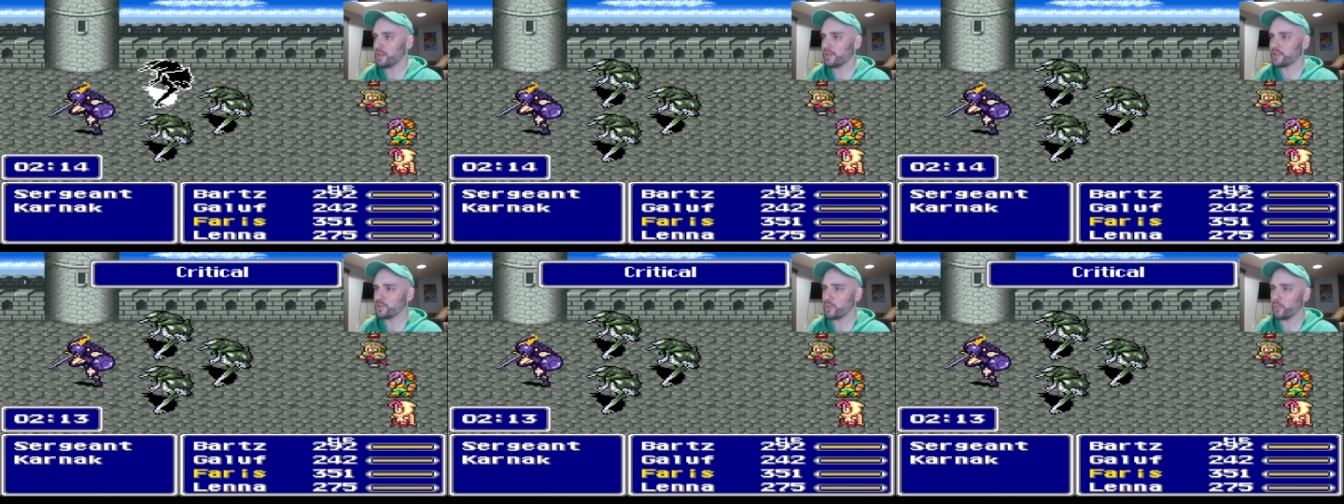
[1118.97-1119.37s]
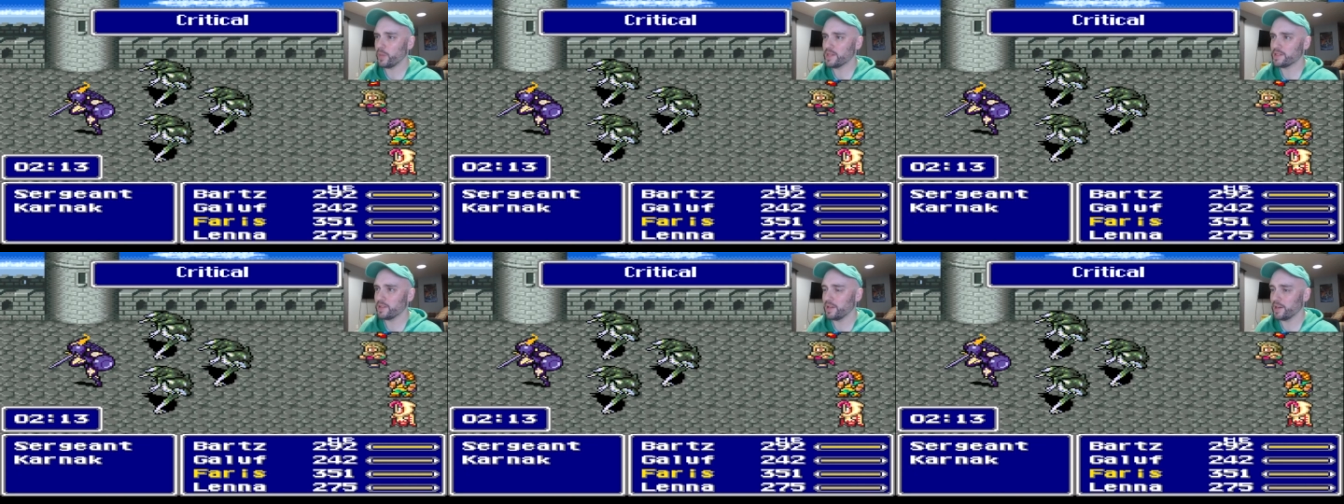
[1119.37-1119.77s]
That's what
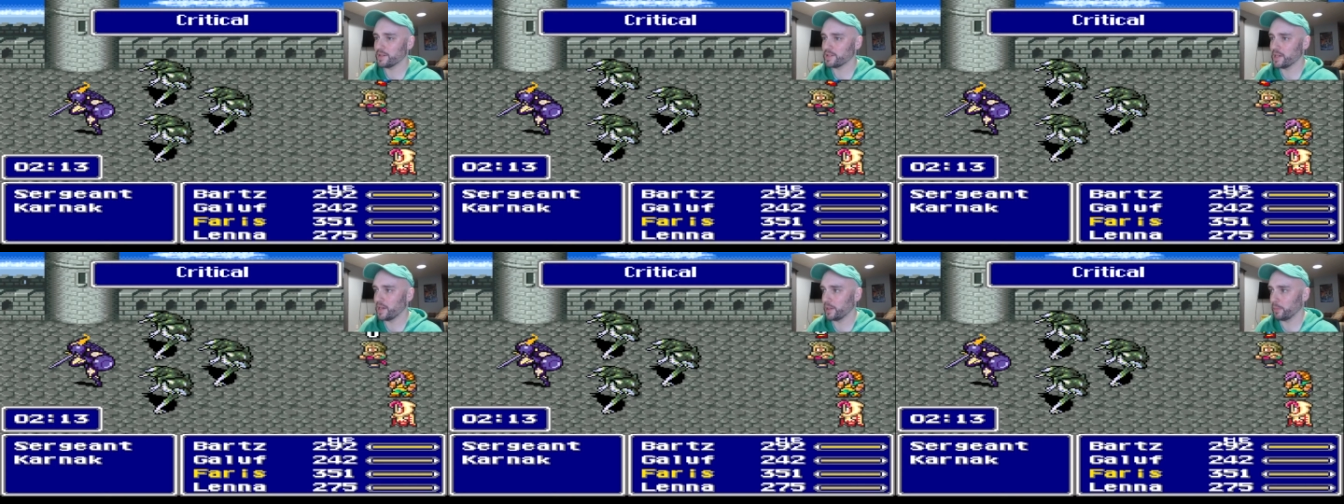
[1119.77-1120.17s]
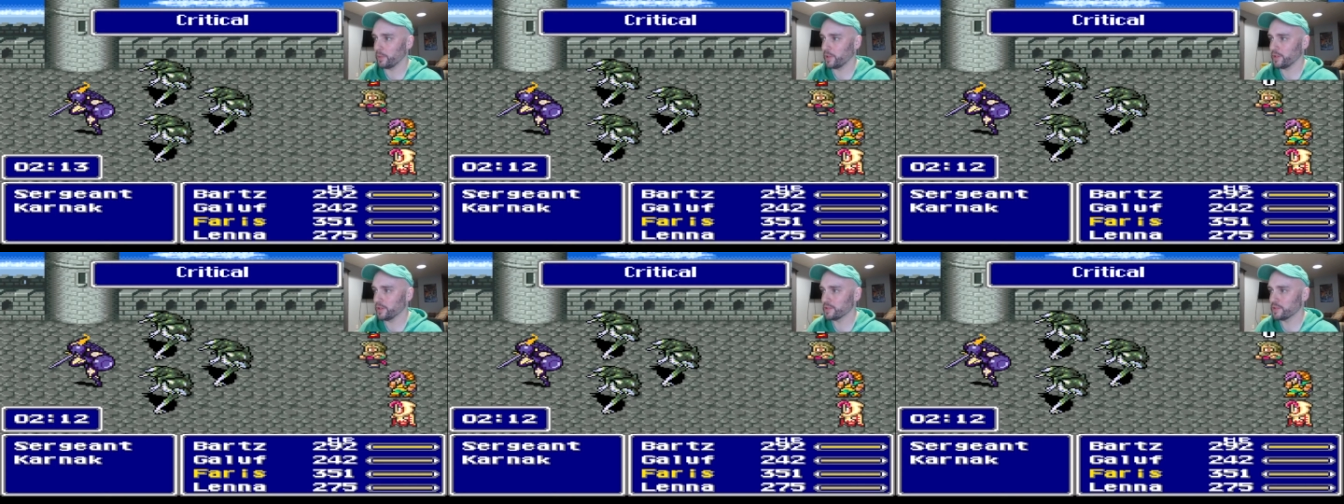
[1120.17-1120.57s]
wastes a lot of time,
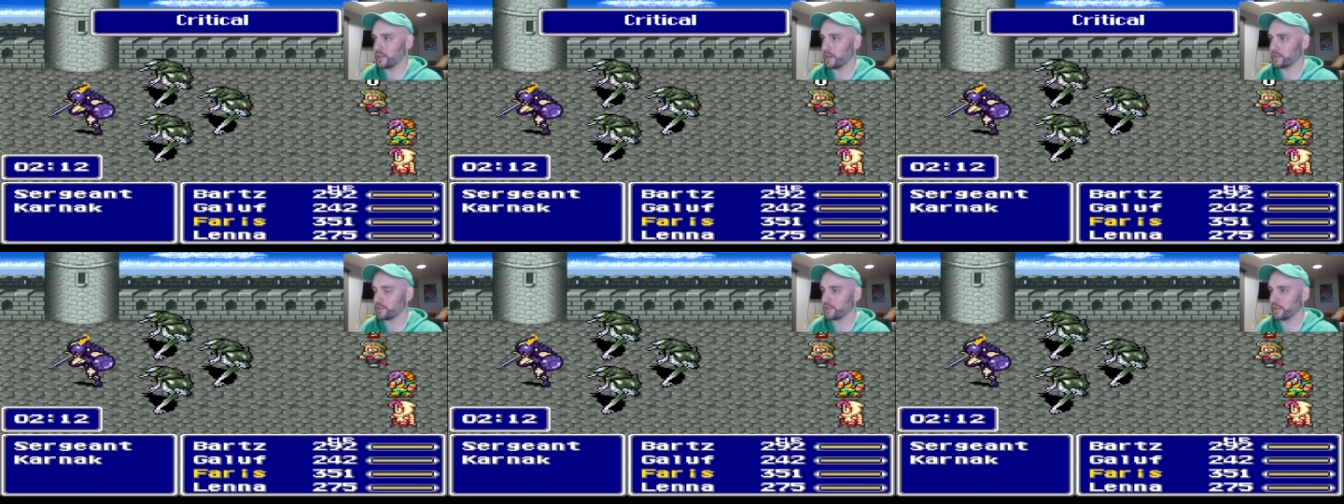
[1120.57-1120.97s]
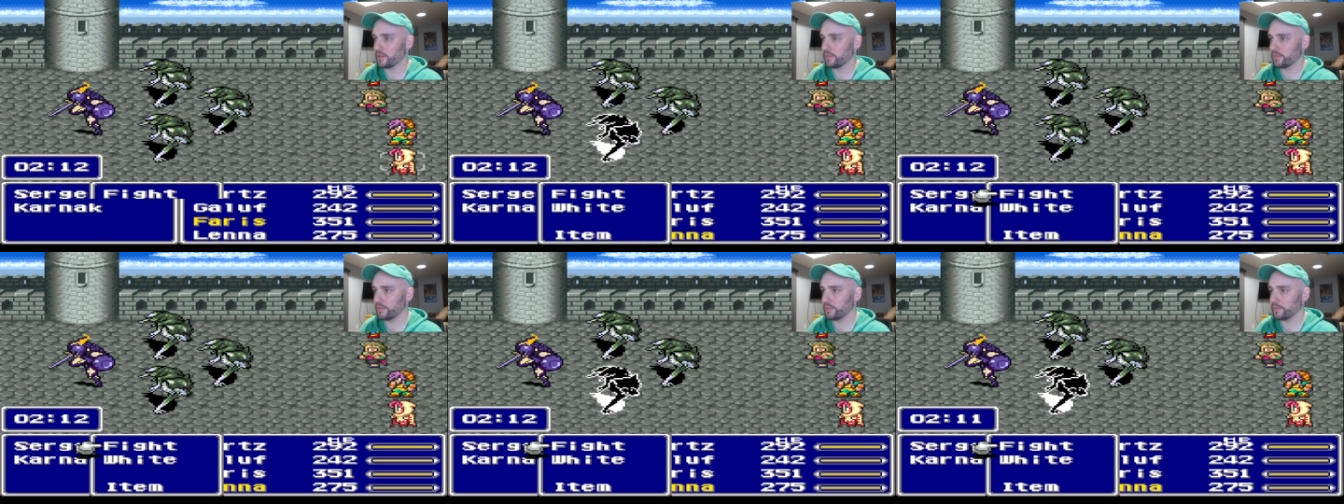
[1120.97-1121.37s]
and he does that
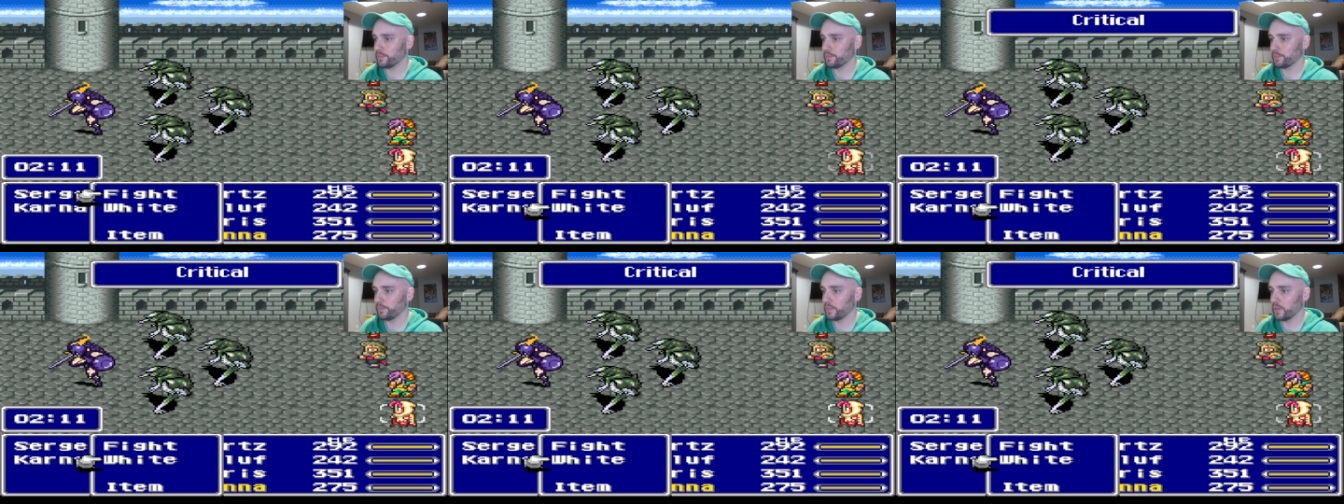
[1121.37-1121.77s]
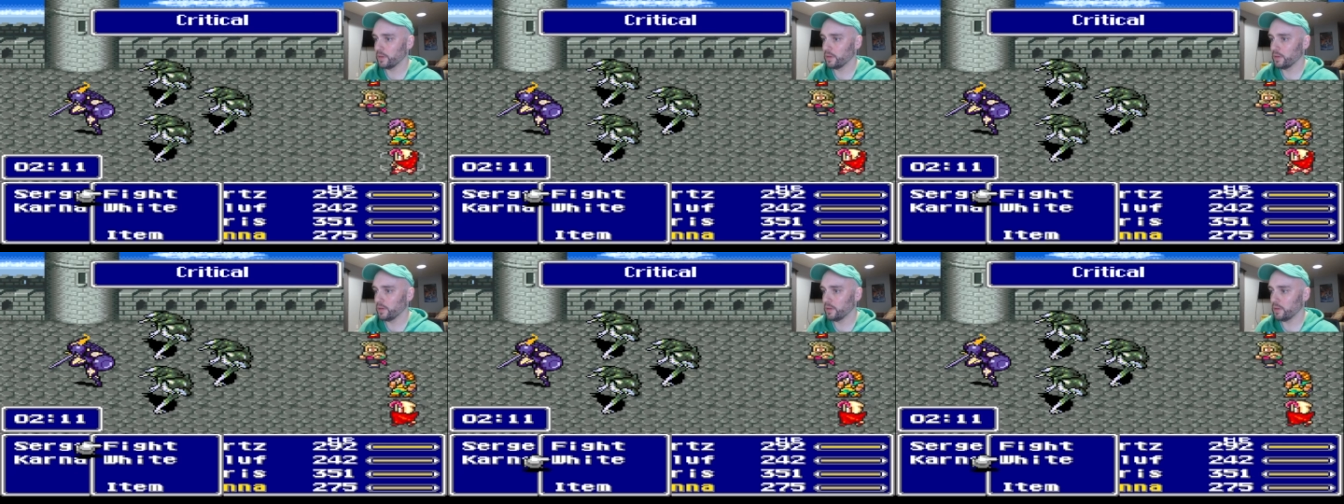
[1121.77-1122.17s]
stuff.
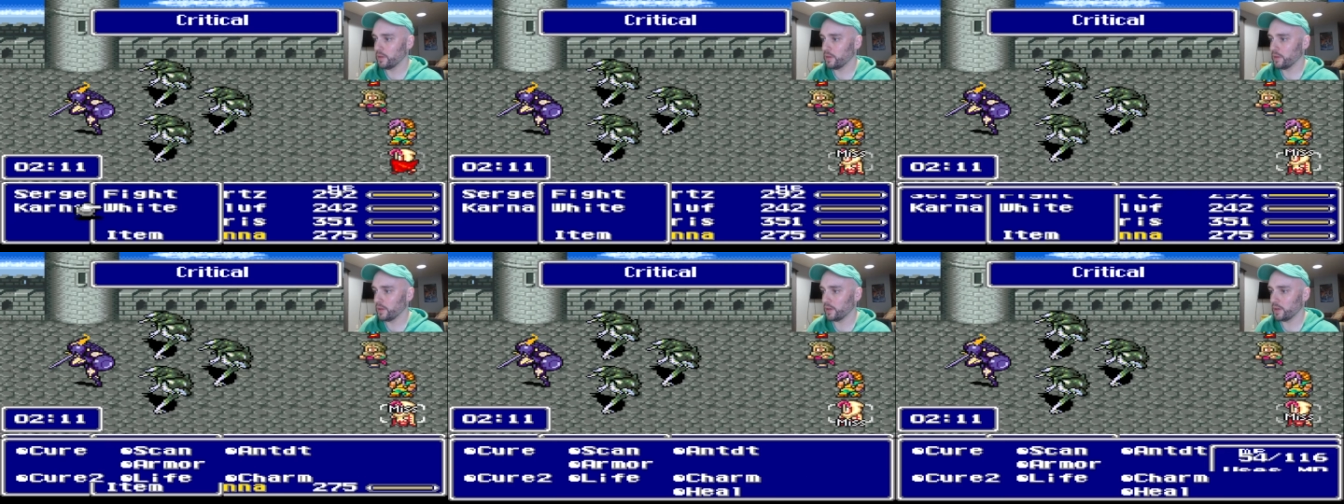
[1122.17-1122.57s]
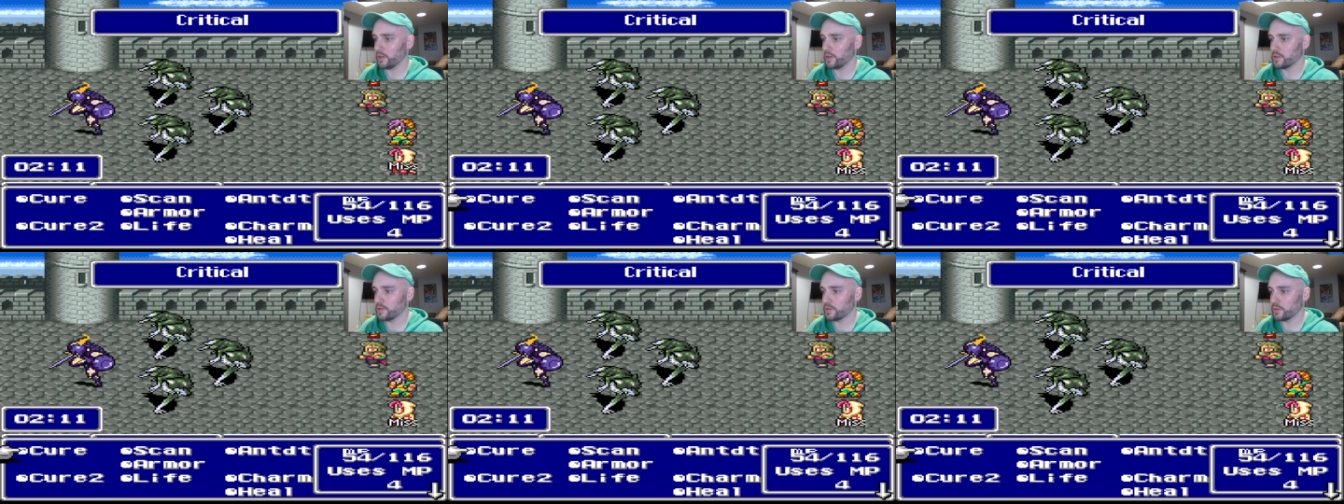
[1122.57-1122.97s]
And then I
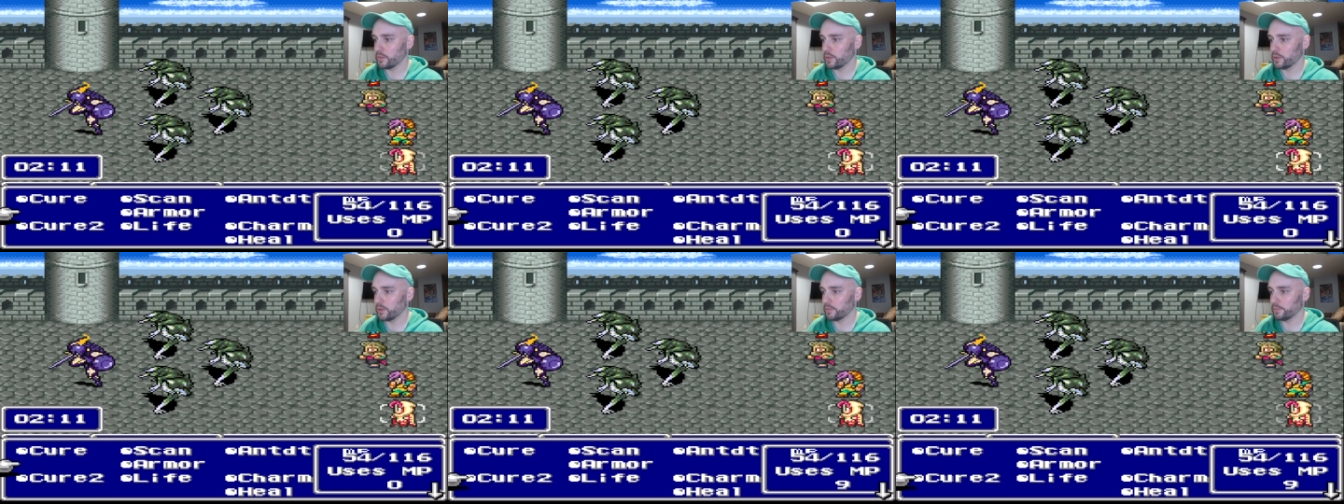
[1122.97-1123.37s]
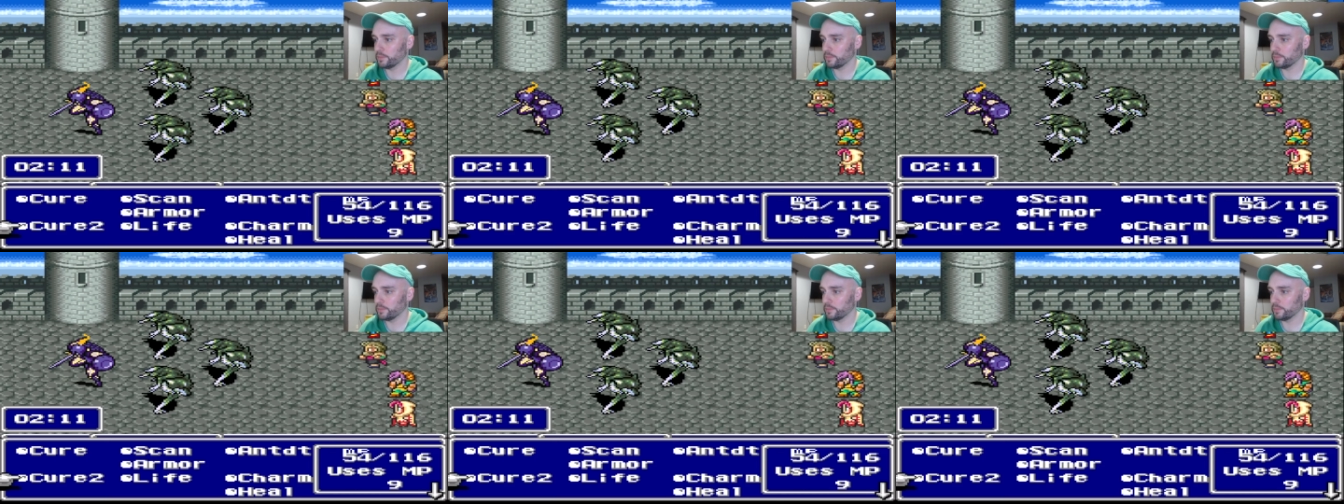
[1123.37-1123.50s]
need to, uh...